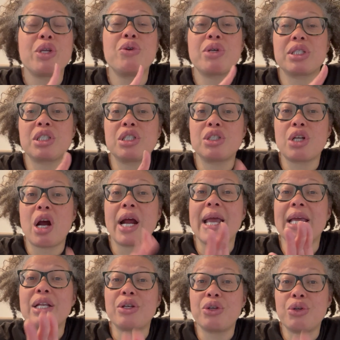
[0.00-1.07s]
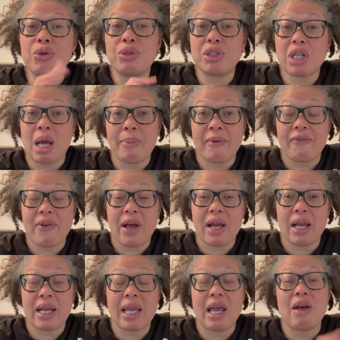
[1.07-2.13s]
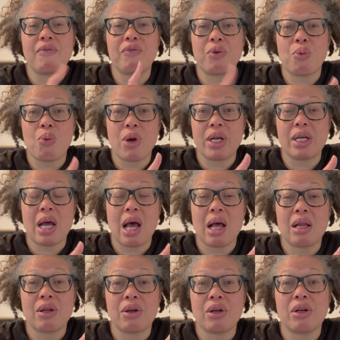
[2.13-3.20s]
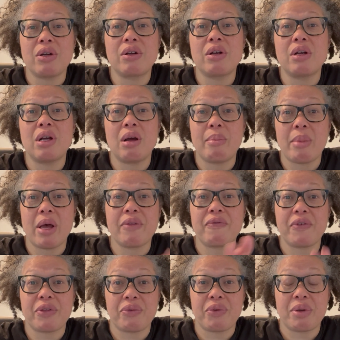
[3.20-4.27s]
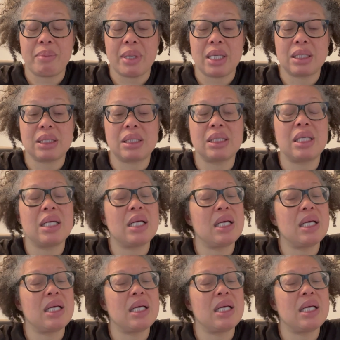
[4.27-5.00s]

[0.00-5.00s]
start a new Shopify account for $1 a month for 3 months.